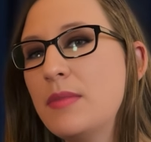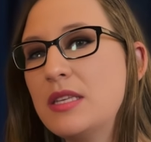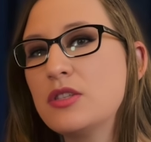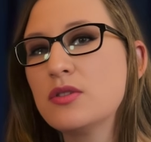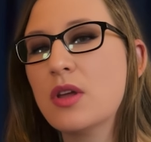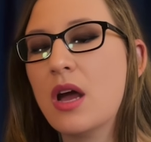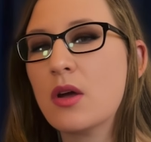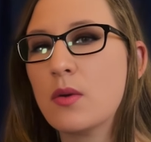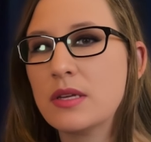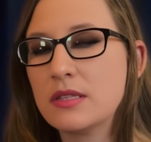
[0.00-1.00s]
means that
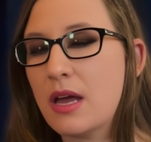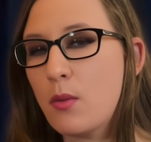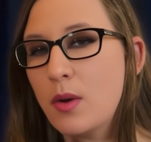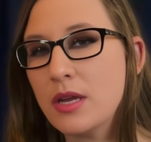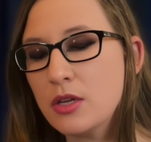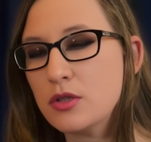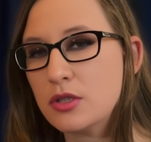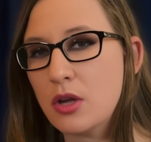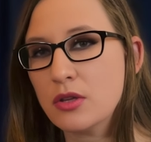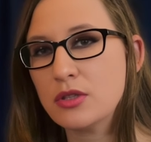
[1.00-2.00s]

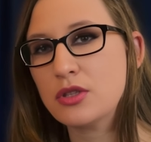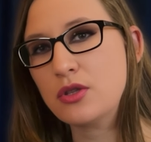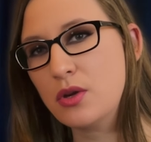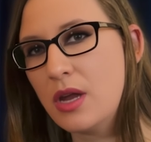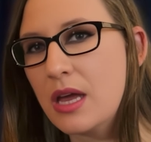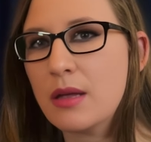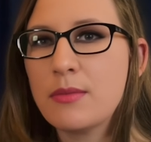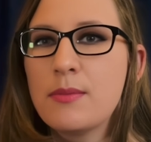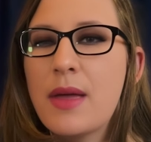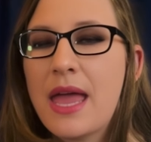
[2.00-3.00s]
$100, you're not going
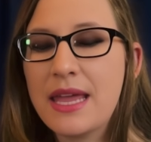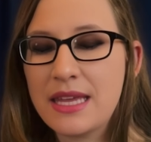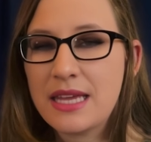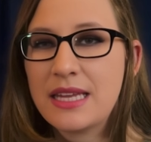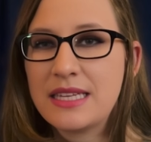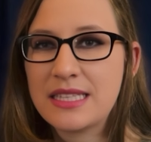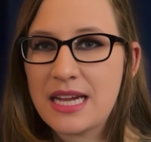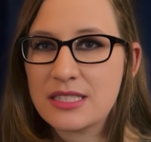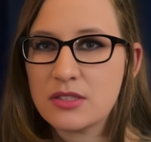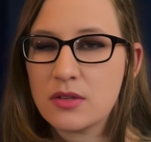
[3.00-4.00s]
to be paying any
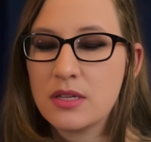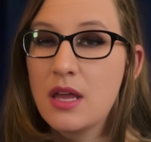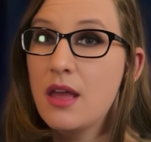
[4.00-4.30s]
tax on.